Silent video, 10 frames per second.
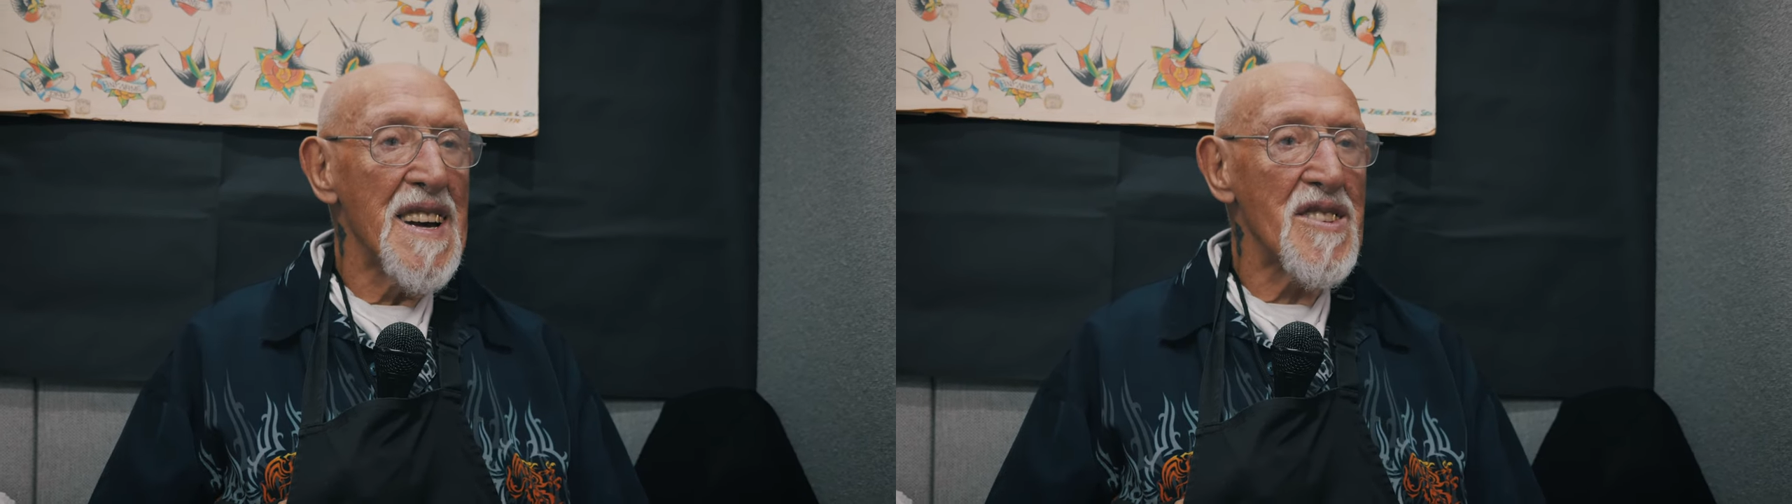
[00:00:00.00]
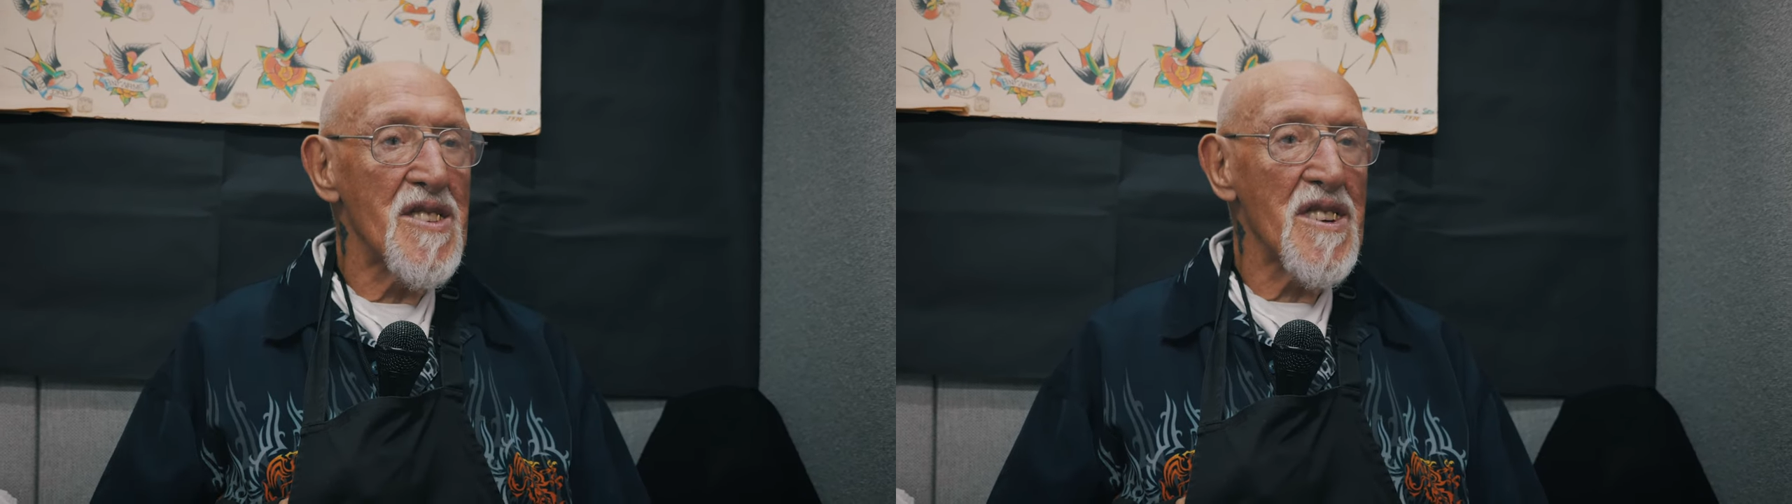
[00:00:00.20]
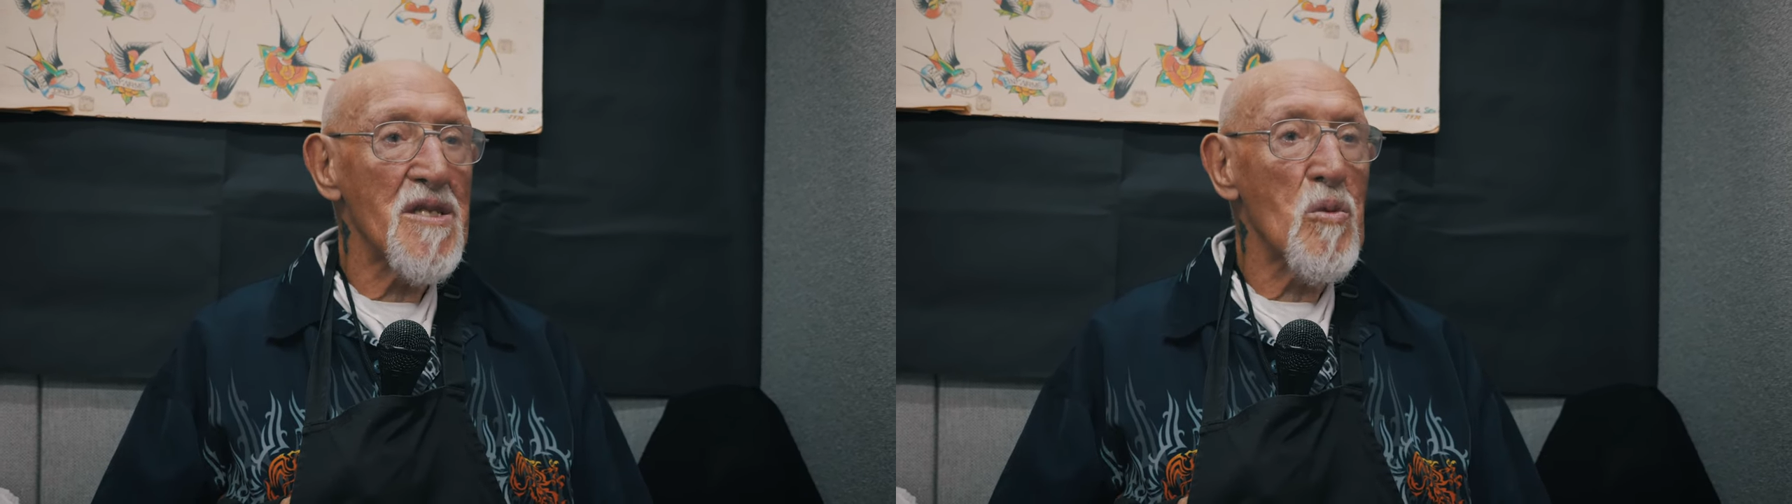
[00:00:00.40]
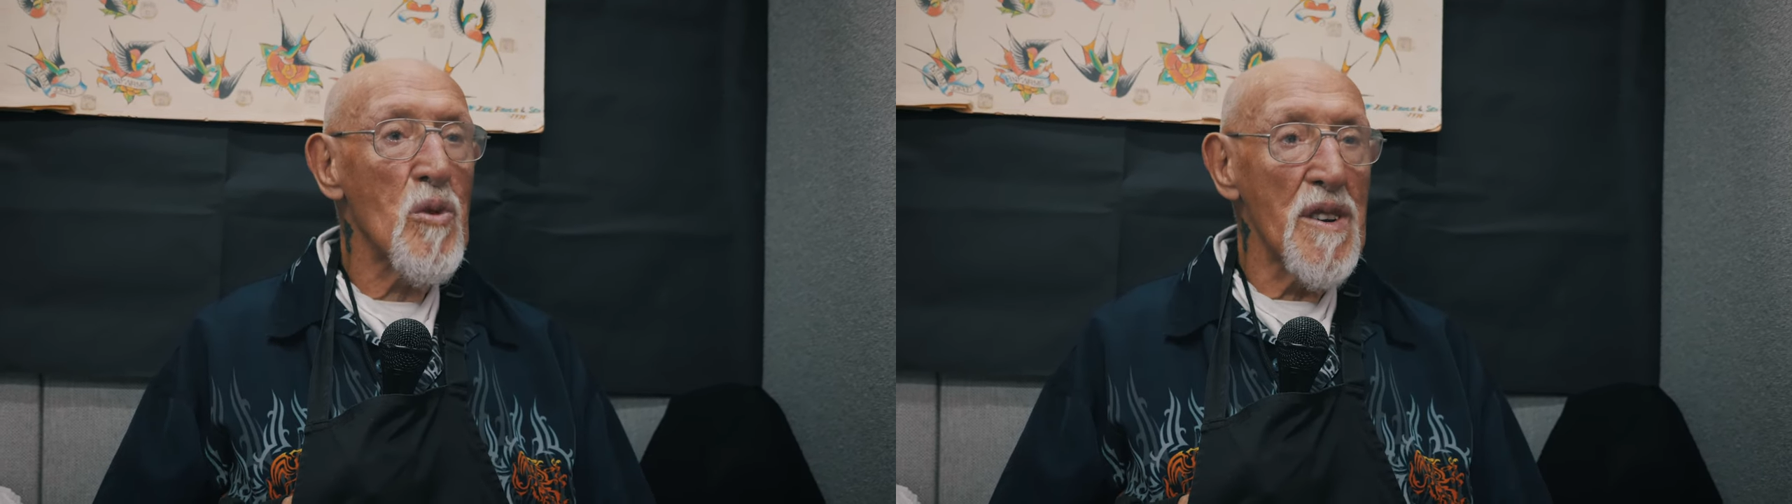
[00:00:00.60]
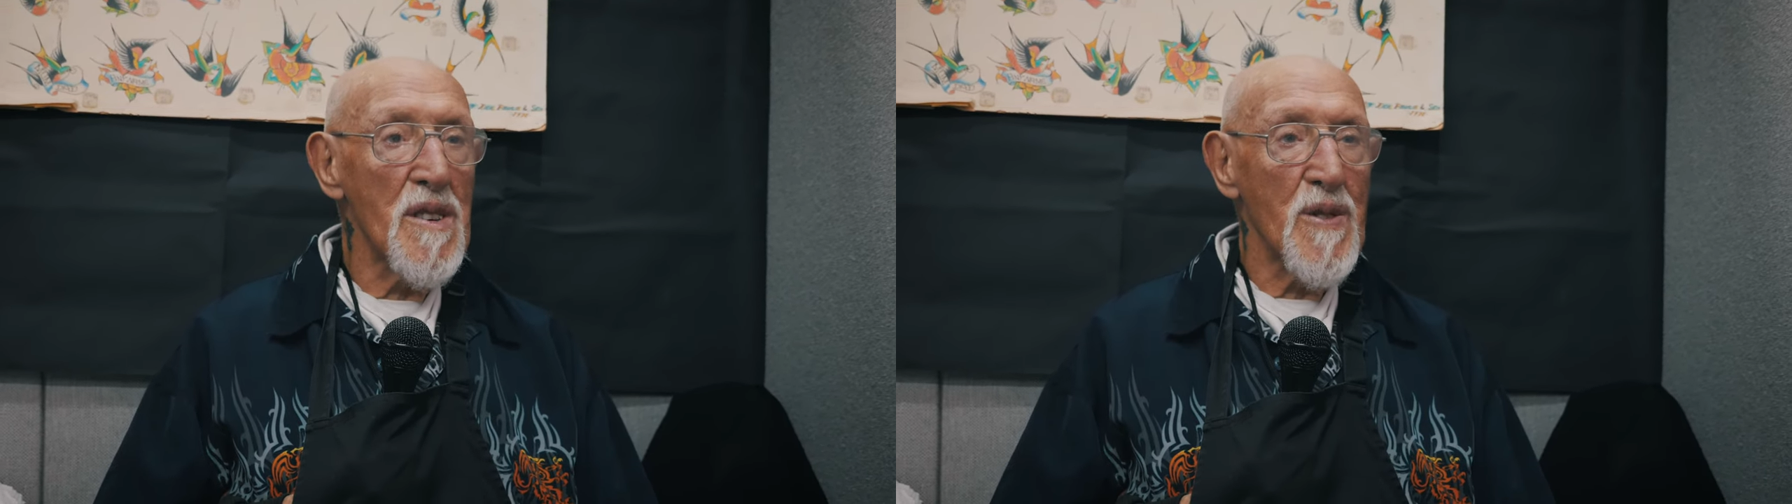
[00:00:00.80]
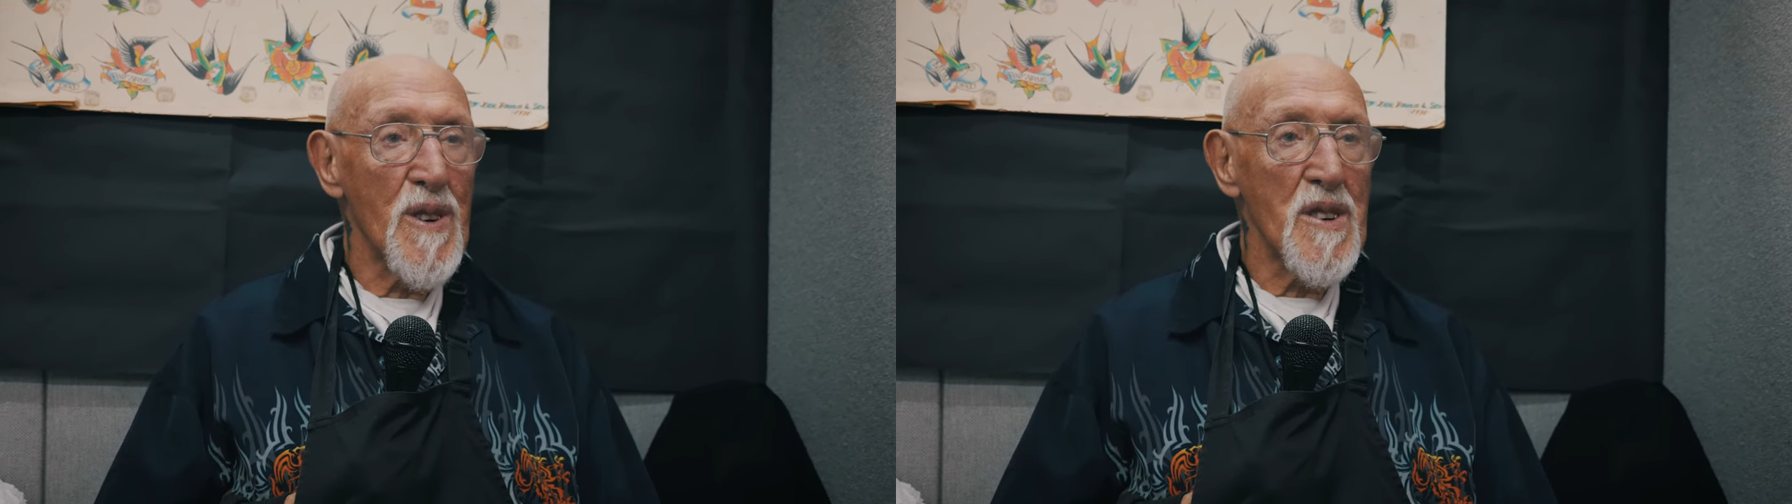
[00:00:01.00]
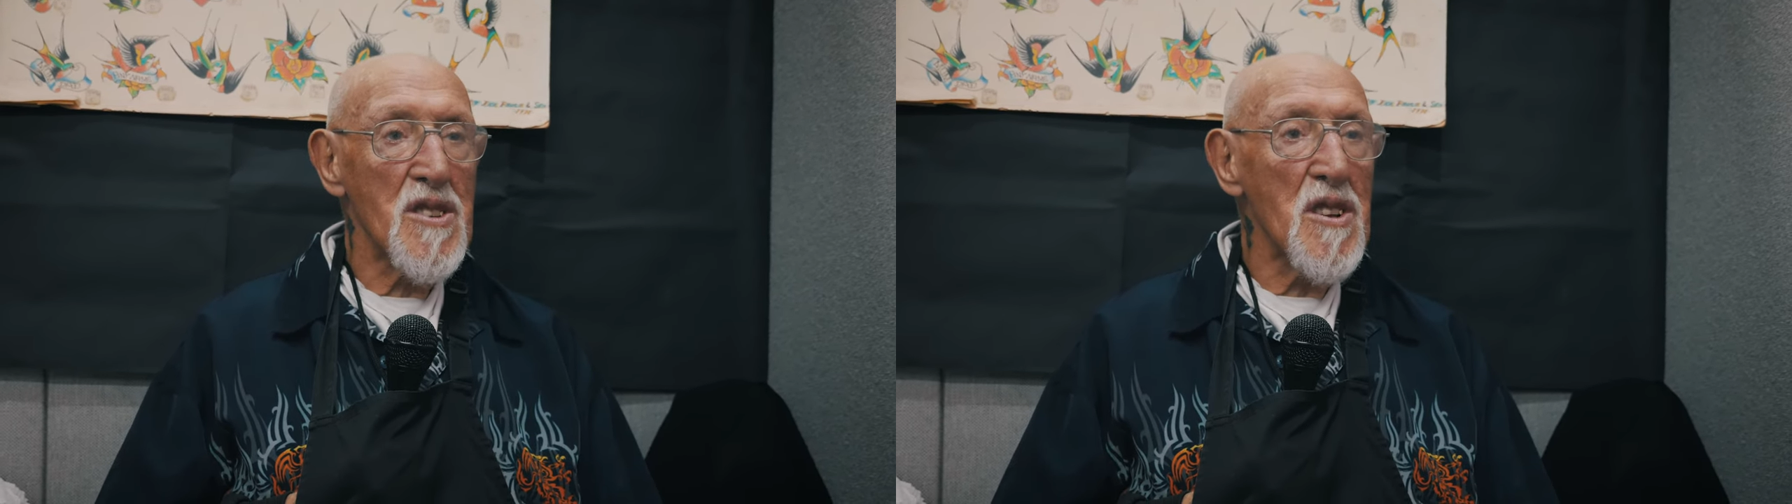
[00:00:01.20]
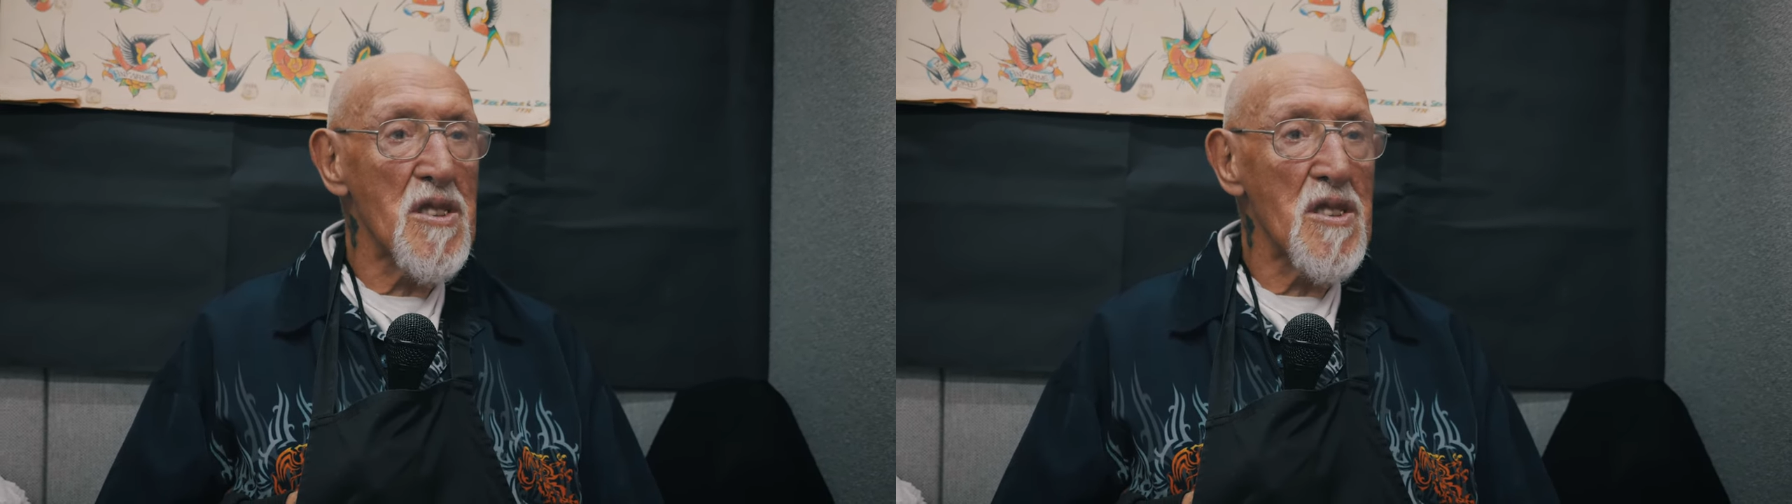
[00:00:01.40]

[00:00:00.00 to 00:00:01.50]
It's just wonderful.